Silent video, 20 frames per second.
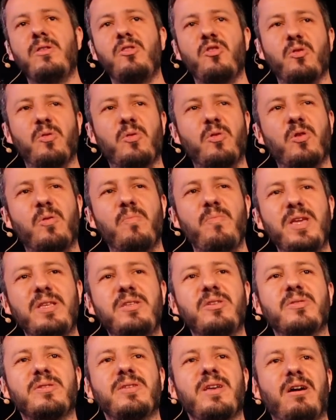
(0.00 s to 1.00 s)
to
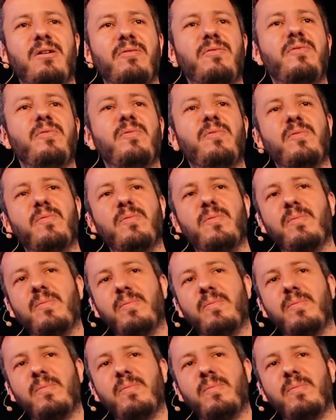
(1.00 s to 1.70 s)
commit yourself